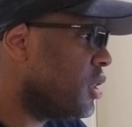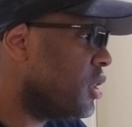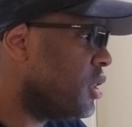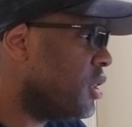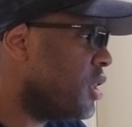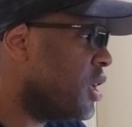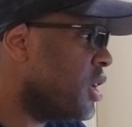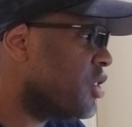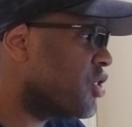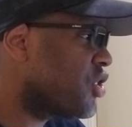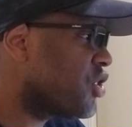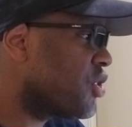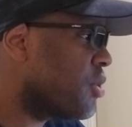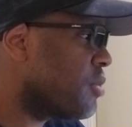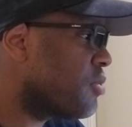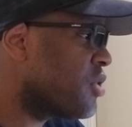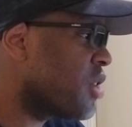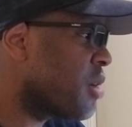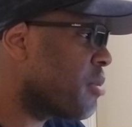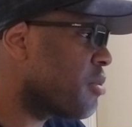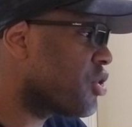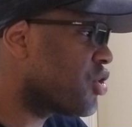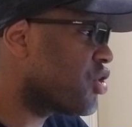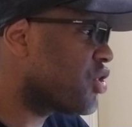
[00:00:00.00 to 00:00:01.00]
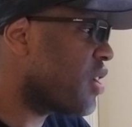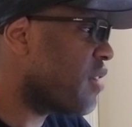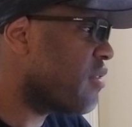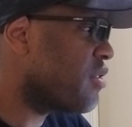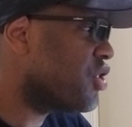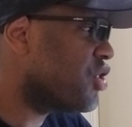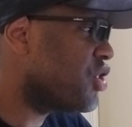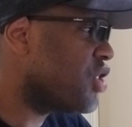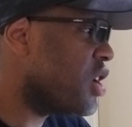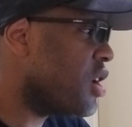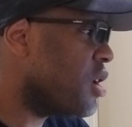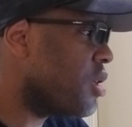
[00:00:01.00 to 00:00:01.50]
Then September
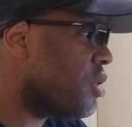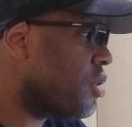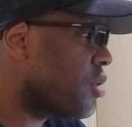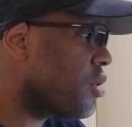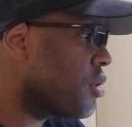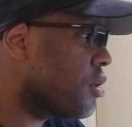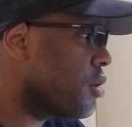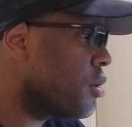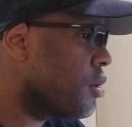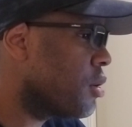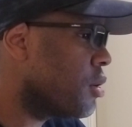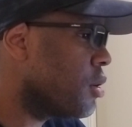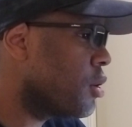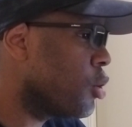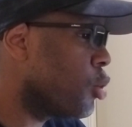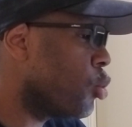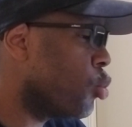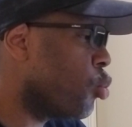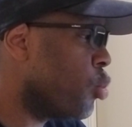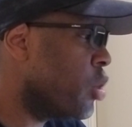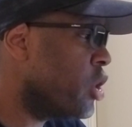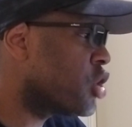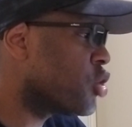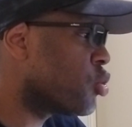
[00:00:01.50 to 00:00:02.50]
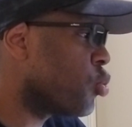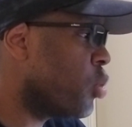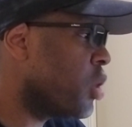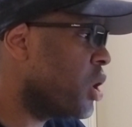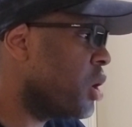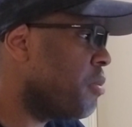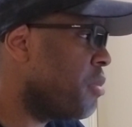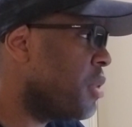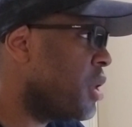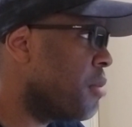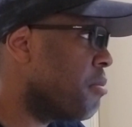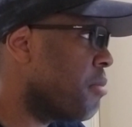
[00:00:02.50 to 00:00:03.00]
17th, which would
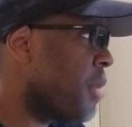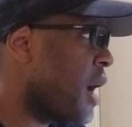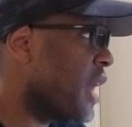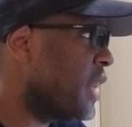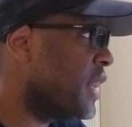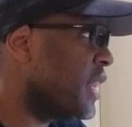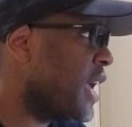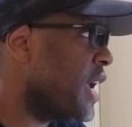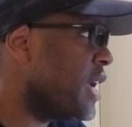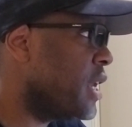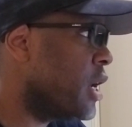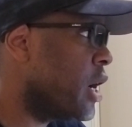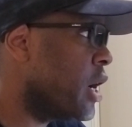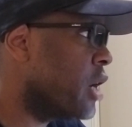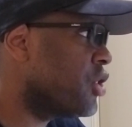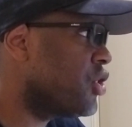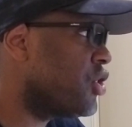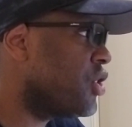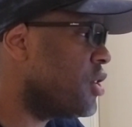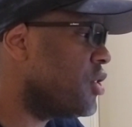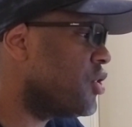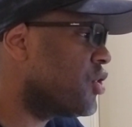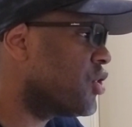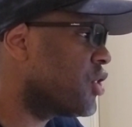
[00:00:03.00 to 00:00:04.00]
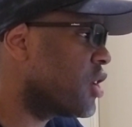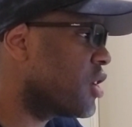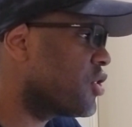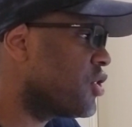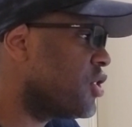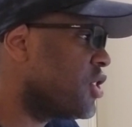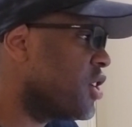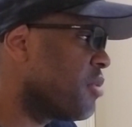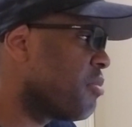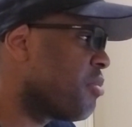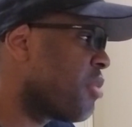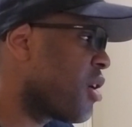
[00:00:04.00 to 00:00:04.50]
have been my late auntie's
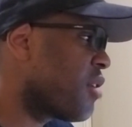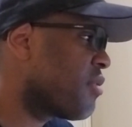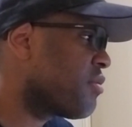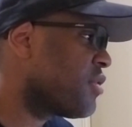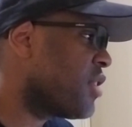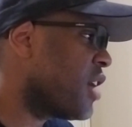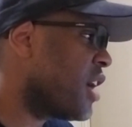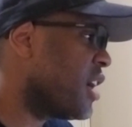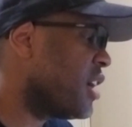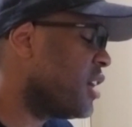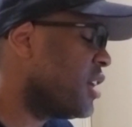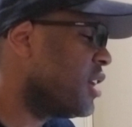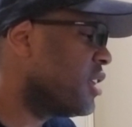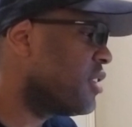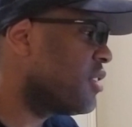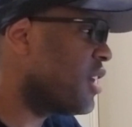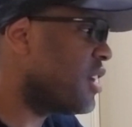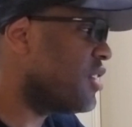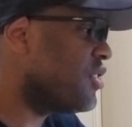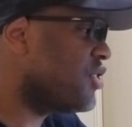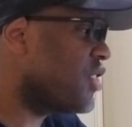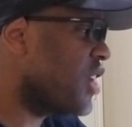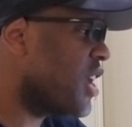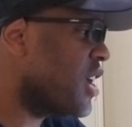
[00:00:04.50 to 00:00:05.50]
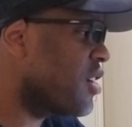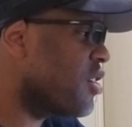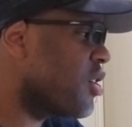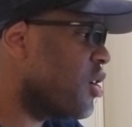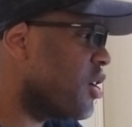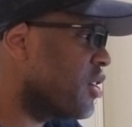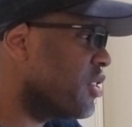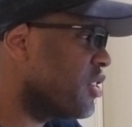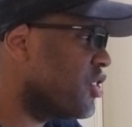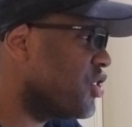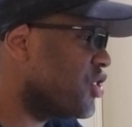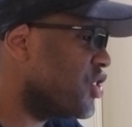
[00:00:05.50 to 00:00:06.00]
60th birthday, they take
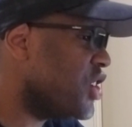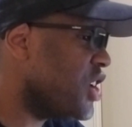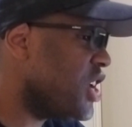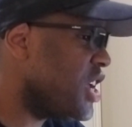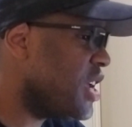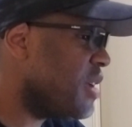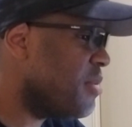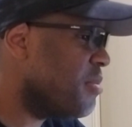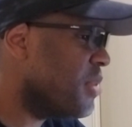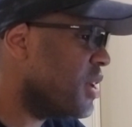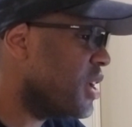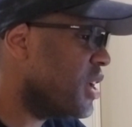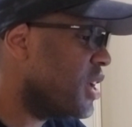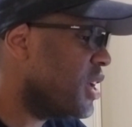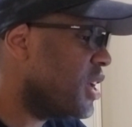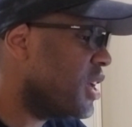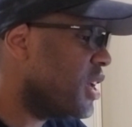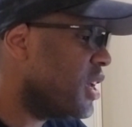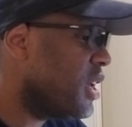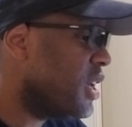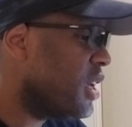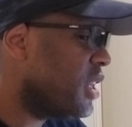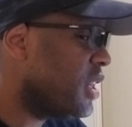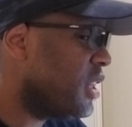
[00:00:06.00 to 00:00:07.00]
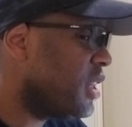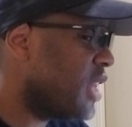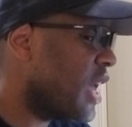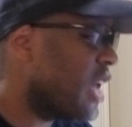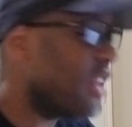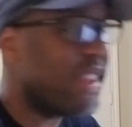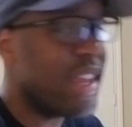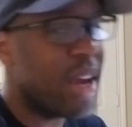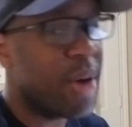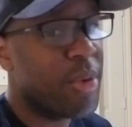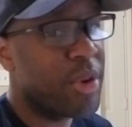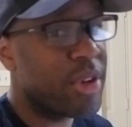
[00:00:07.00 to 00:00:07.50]
on the team
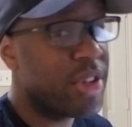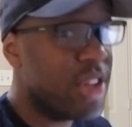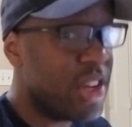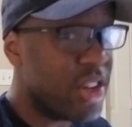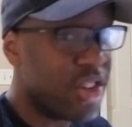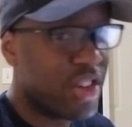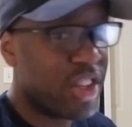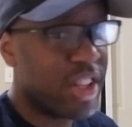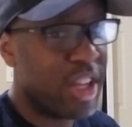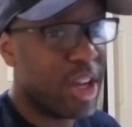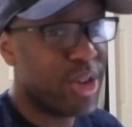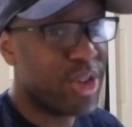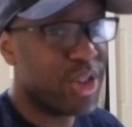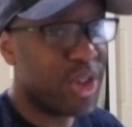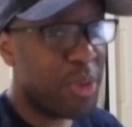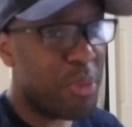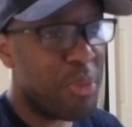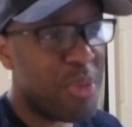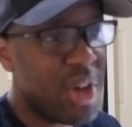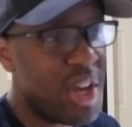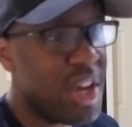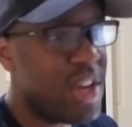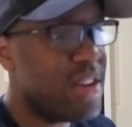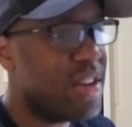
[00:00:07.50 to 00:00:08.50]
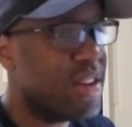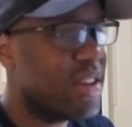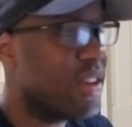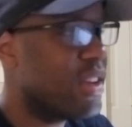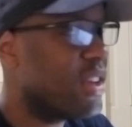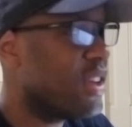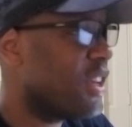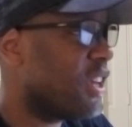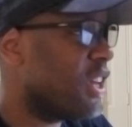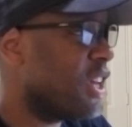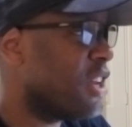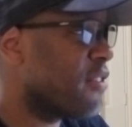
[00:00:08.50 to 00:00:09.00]
that they were this close to beat
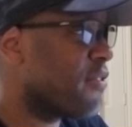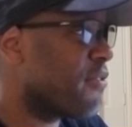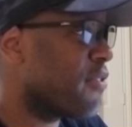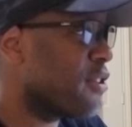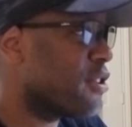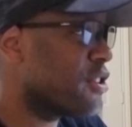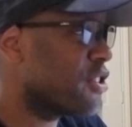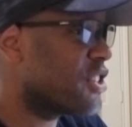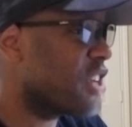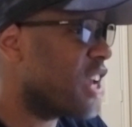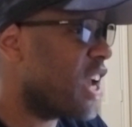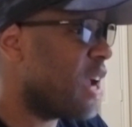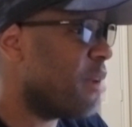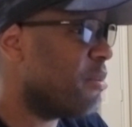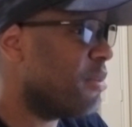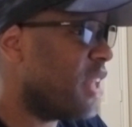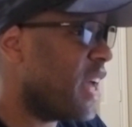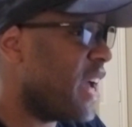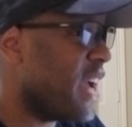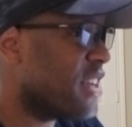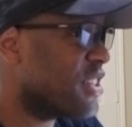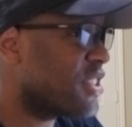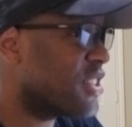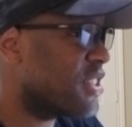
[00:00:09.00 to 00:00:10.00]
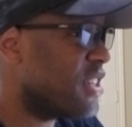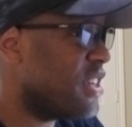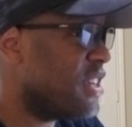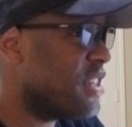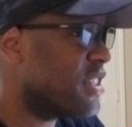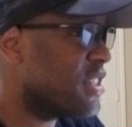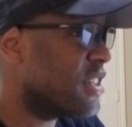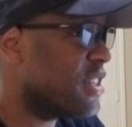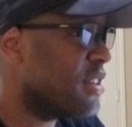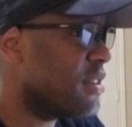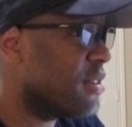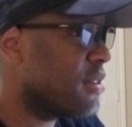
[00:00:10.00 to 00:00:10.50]
in the first game last
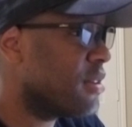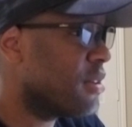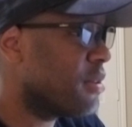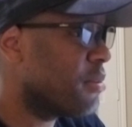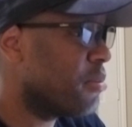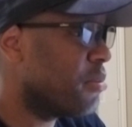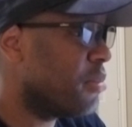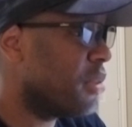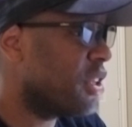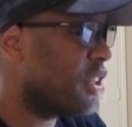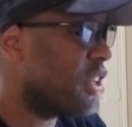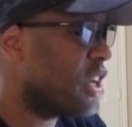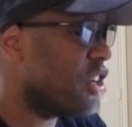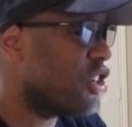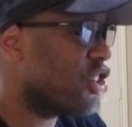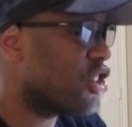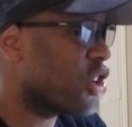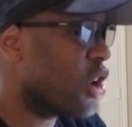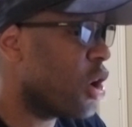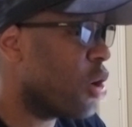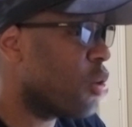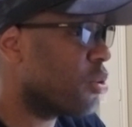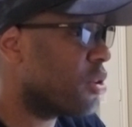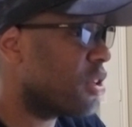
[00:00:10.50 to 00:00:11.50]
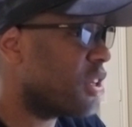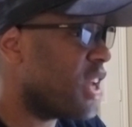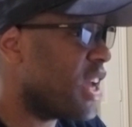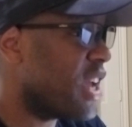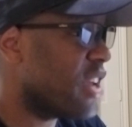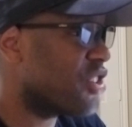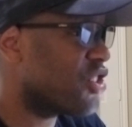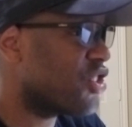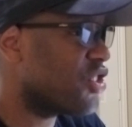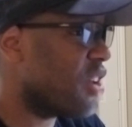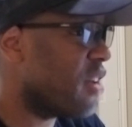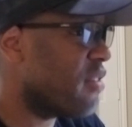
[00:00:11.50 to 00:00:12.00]
season, but they choked
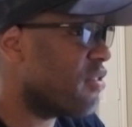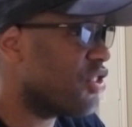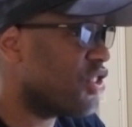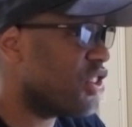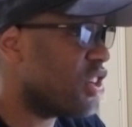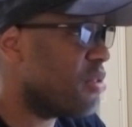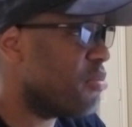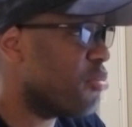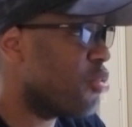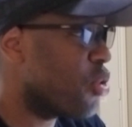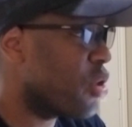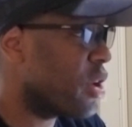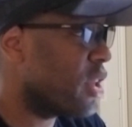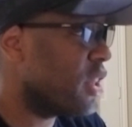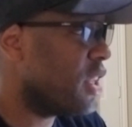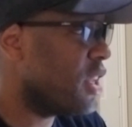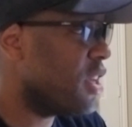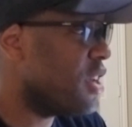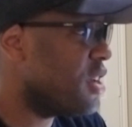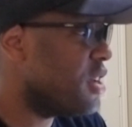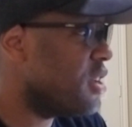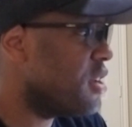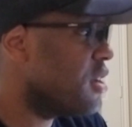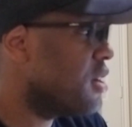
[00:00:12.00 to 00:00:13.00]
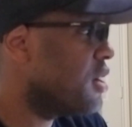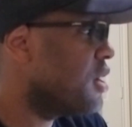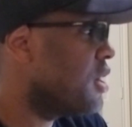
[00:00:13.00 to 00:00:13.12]
that 17-point lead.